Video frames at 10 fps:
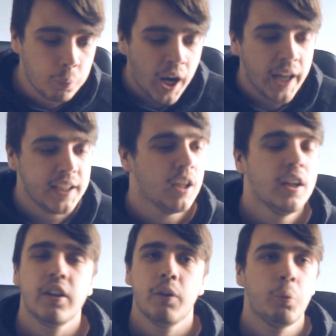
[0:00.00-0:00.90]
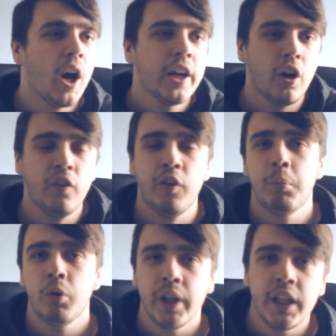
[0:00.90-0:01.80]
Why offer
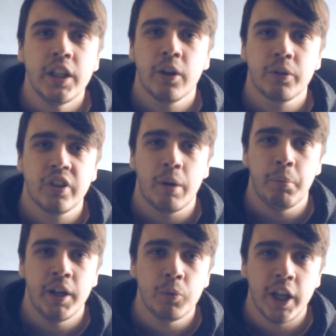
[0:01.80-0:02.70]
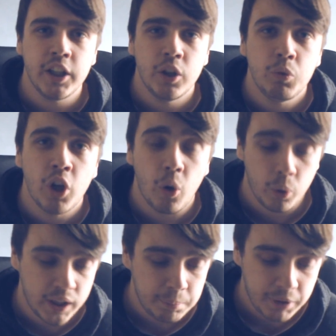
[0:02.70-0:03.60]
Mourinho something when you
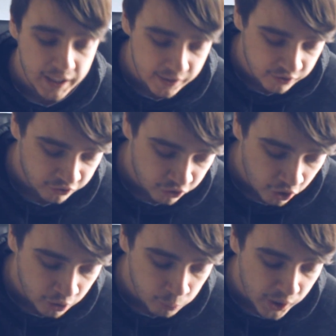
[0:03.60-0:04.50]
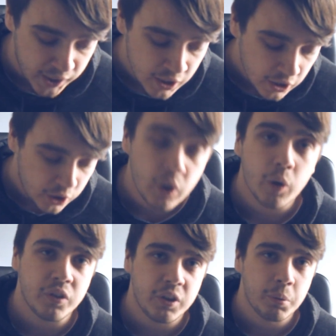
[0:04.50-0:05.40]
know he plays a certain way, you
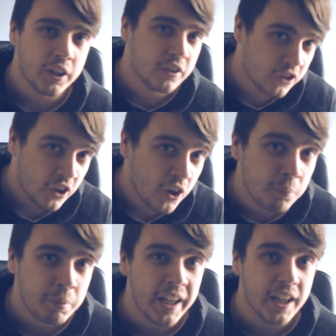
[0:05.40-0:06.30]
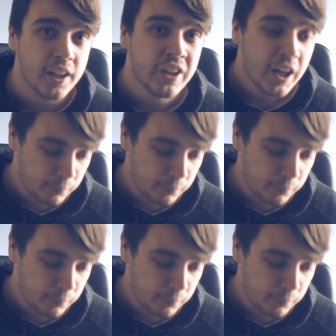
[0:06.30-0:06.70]
know he wants certain players?